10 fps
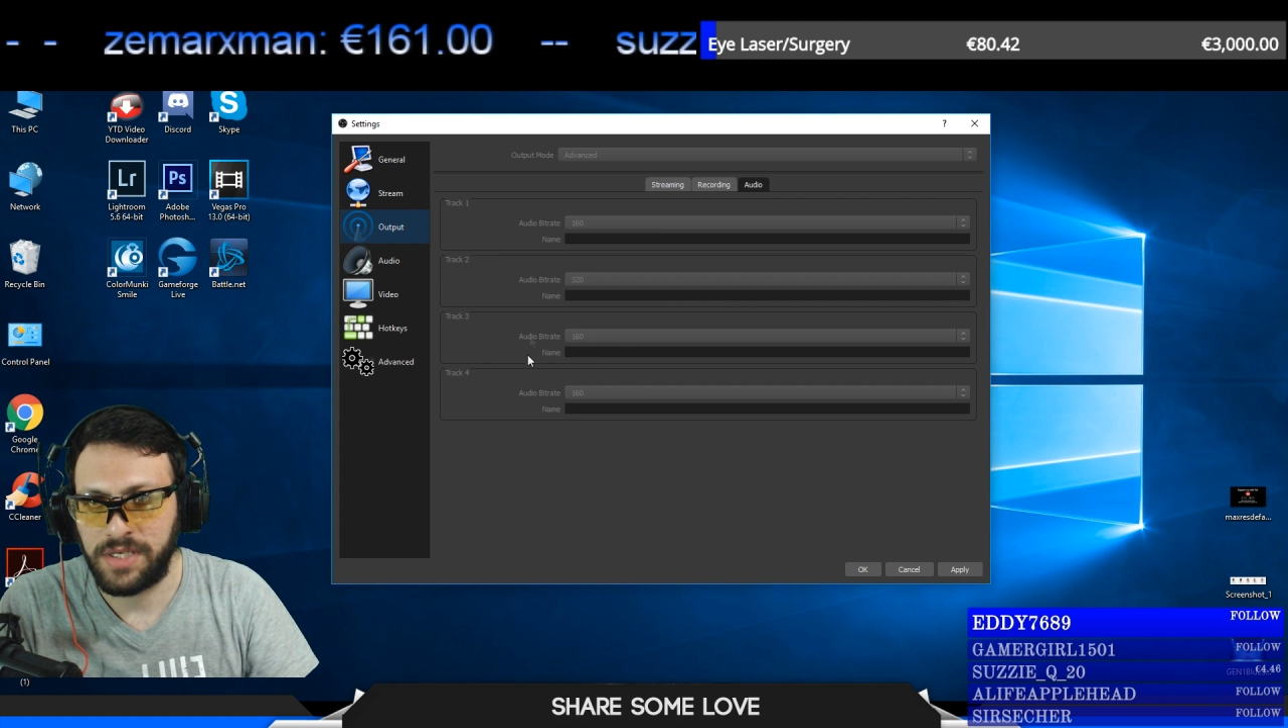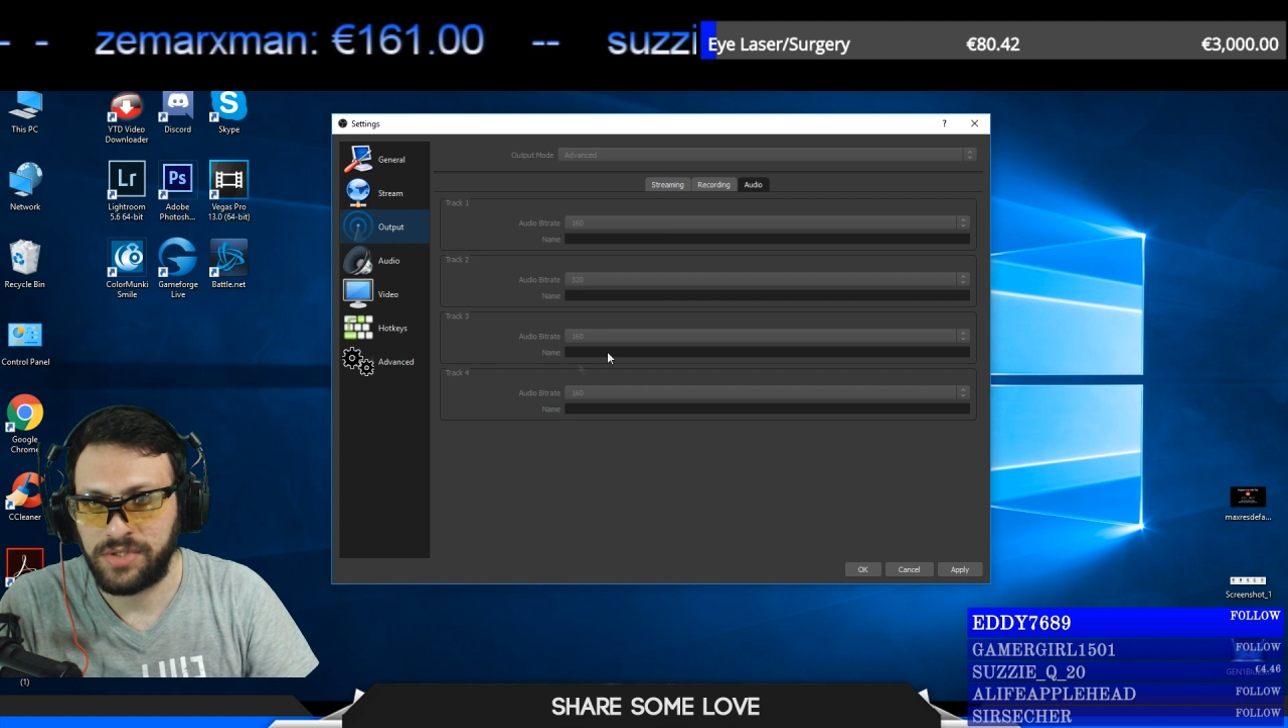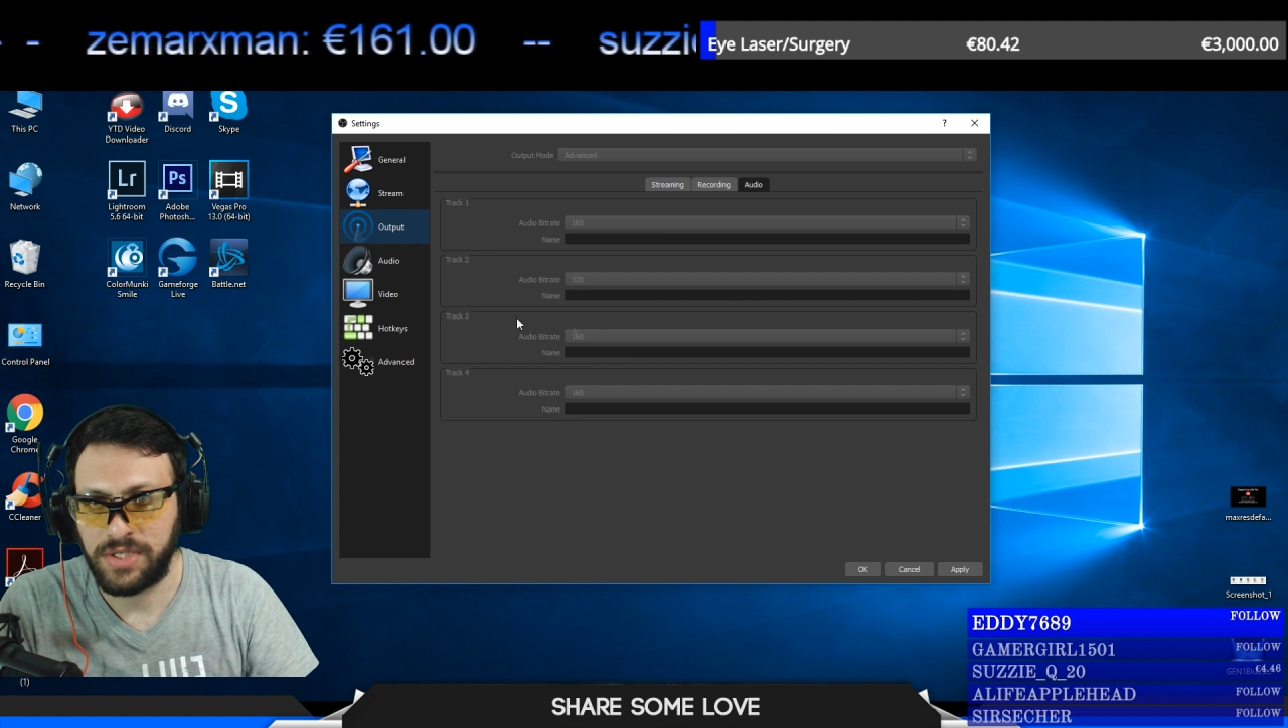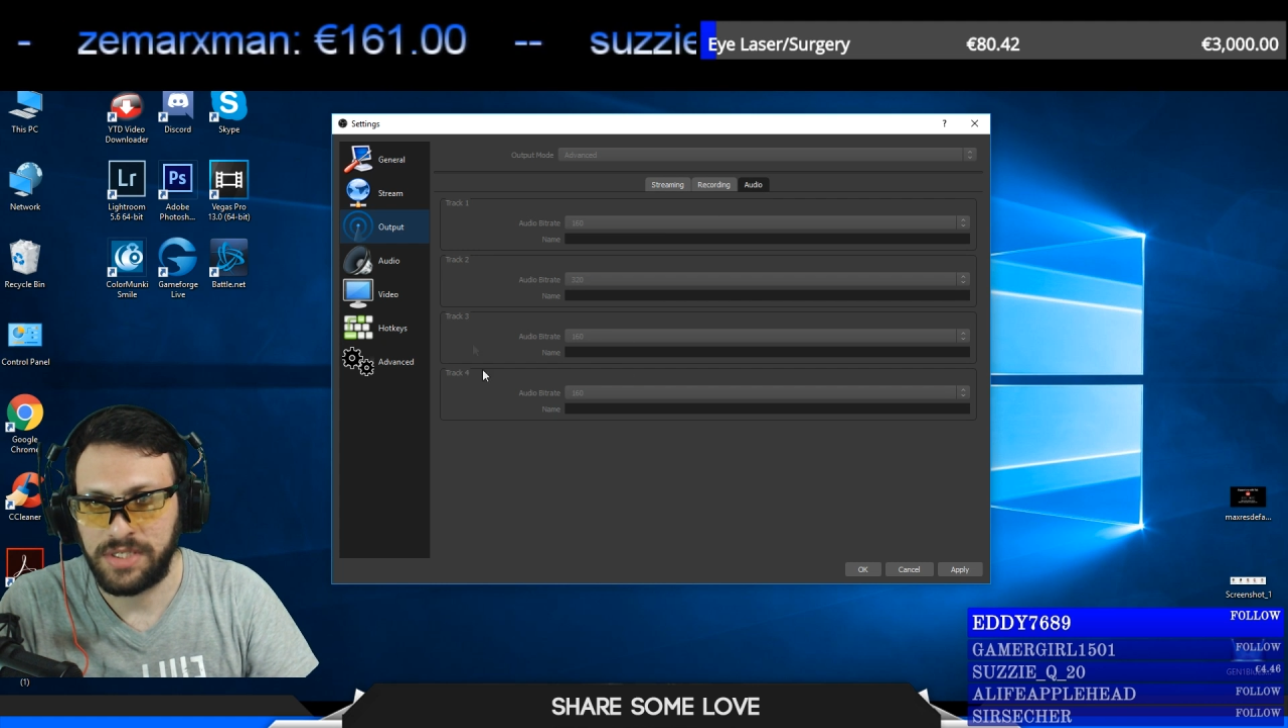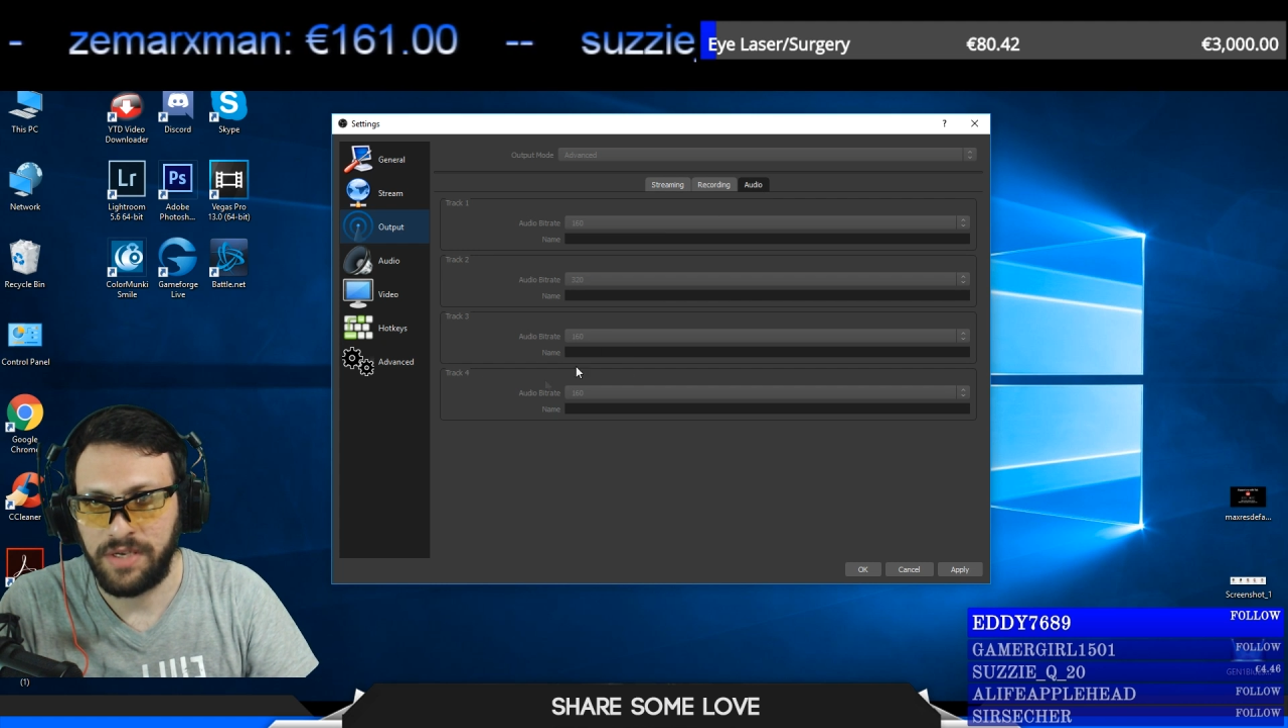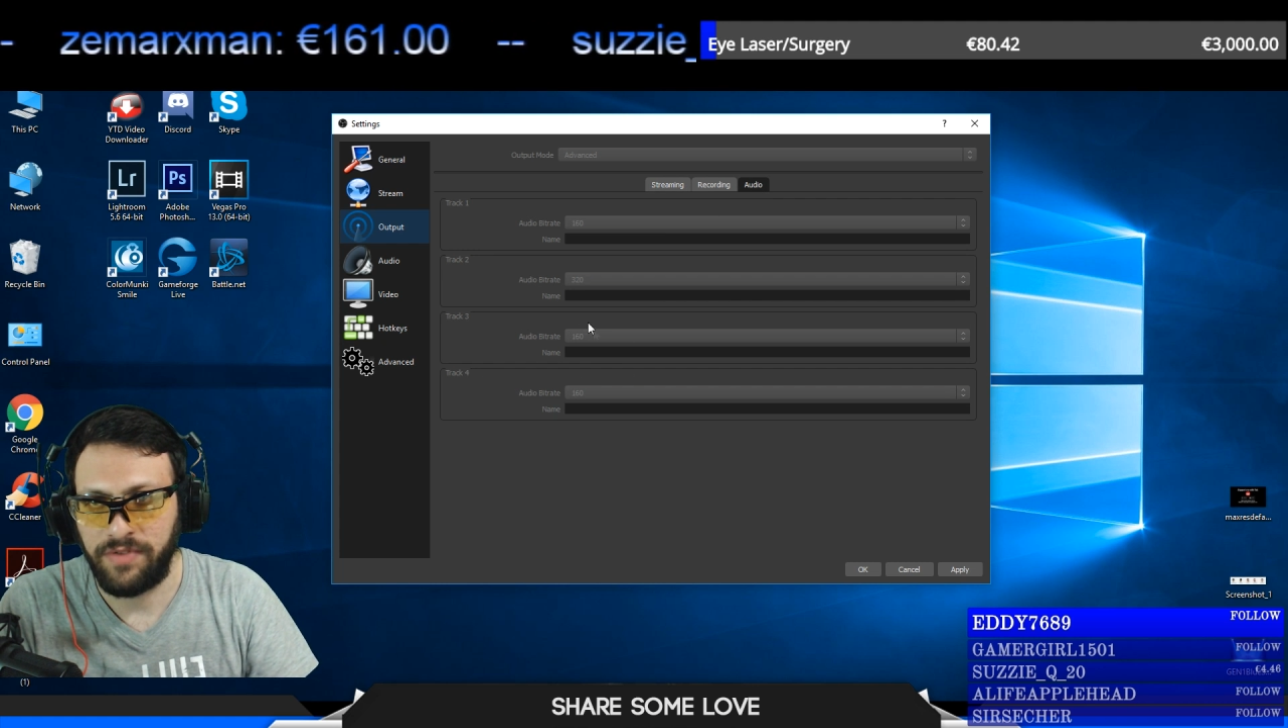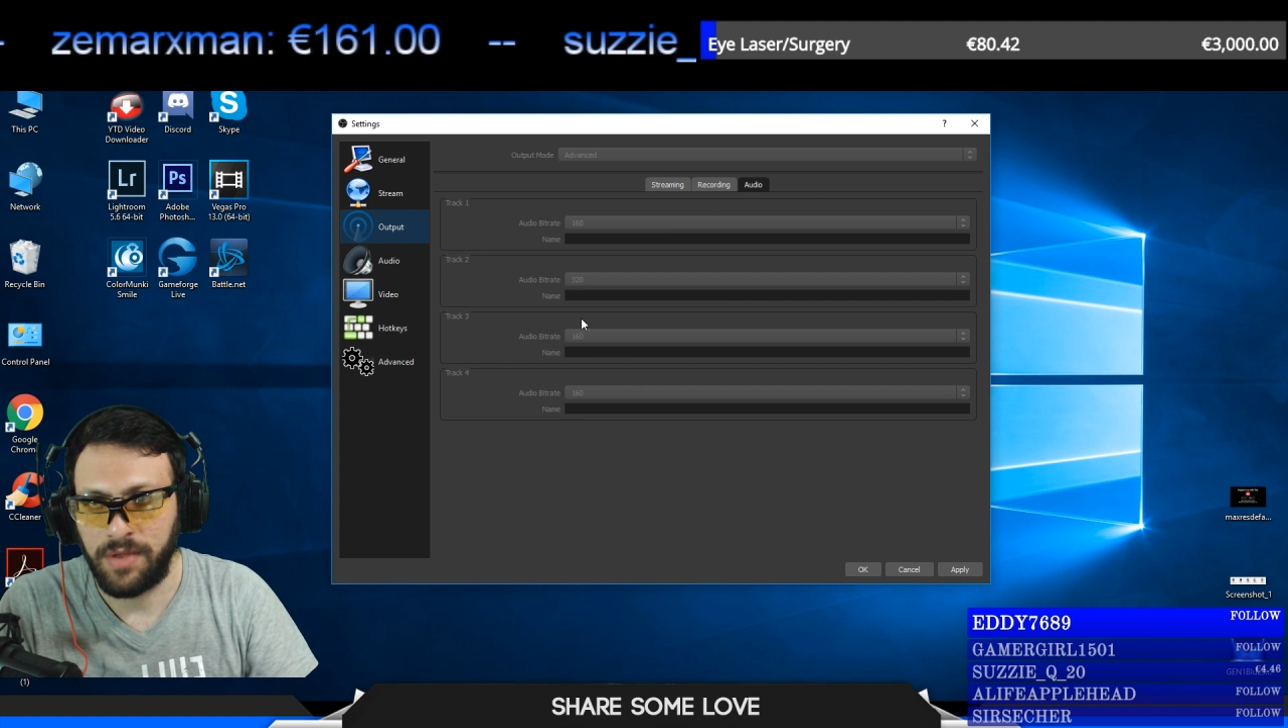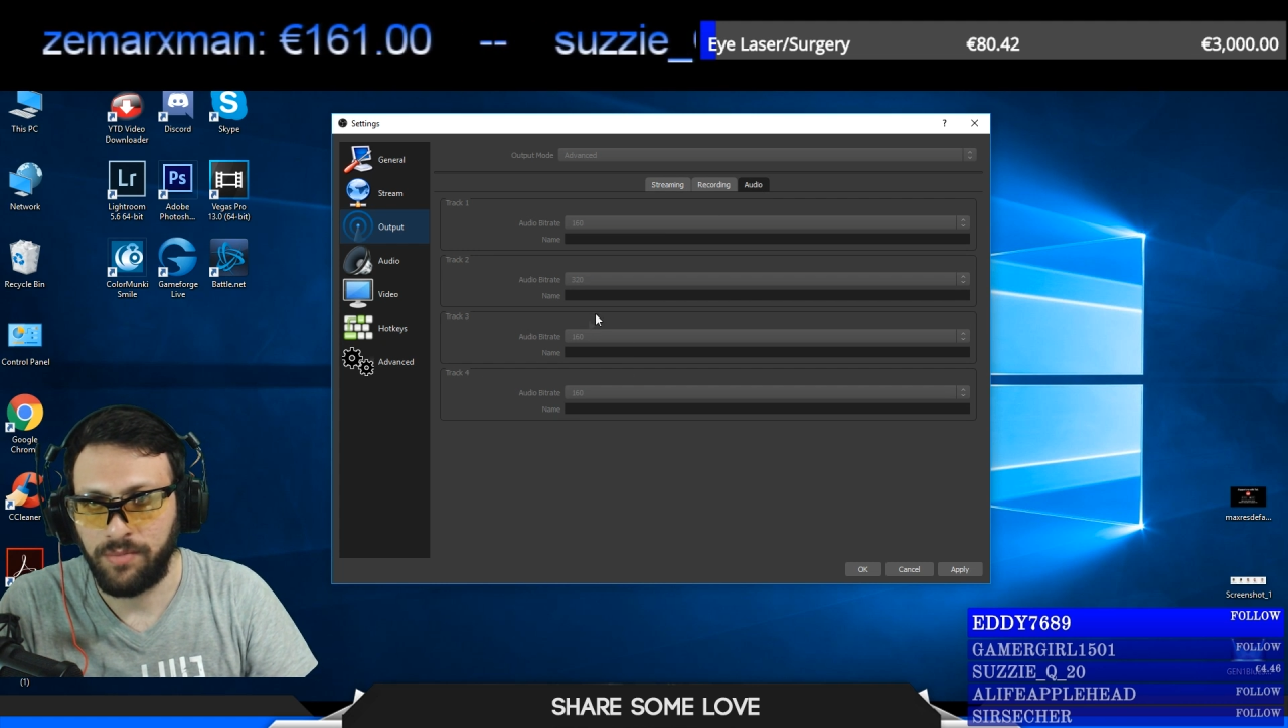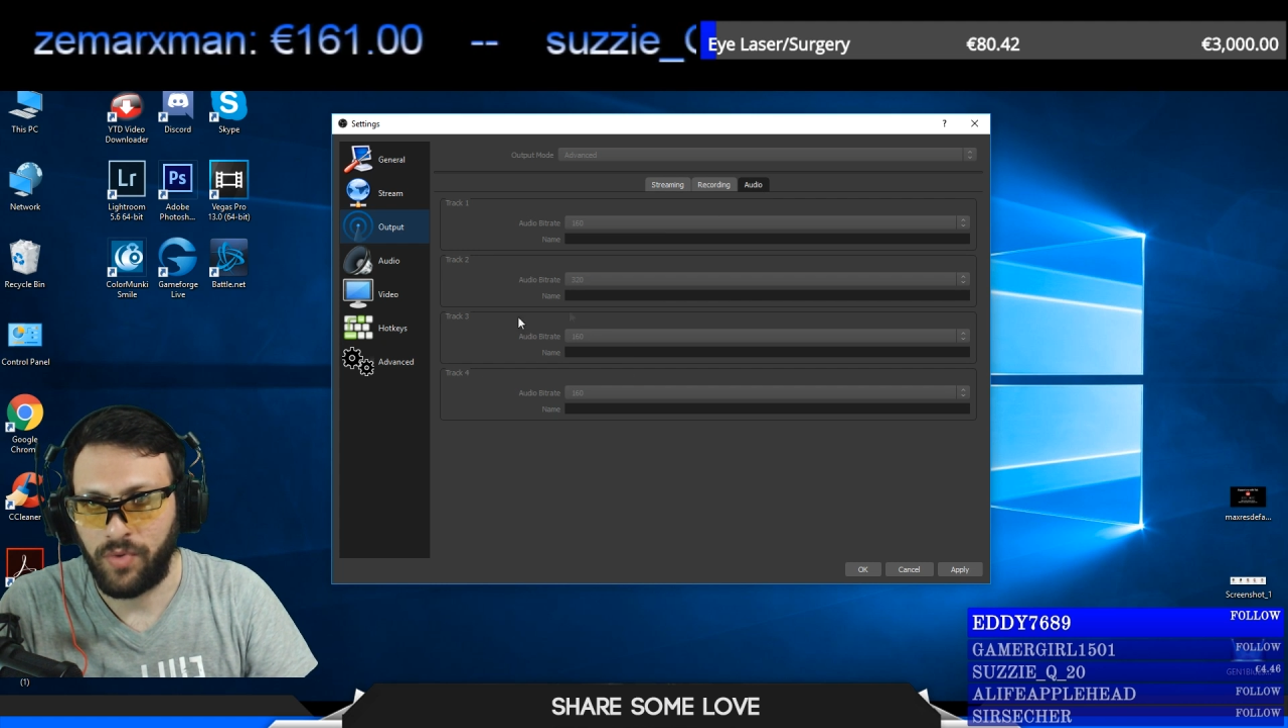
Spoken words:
just leave them